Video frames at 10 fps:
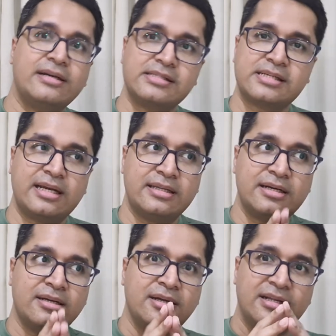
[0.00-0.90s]
understand
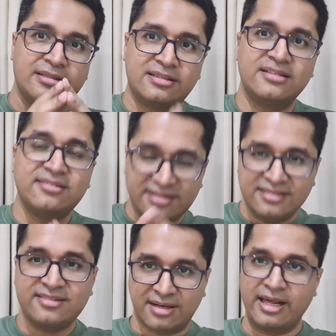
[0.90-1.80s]
that this
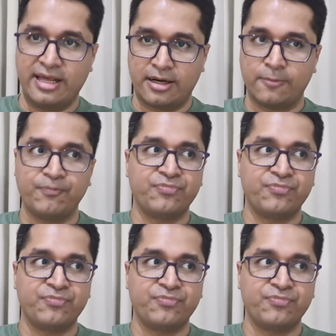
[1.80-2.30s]
is rare.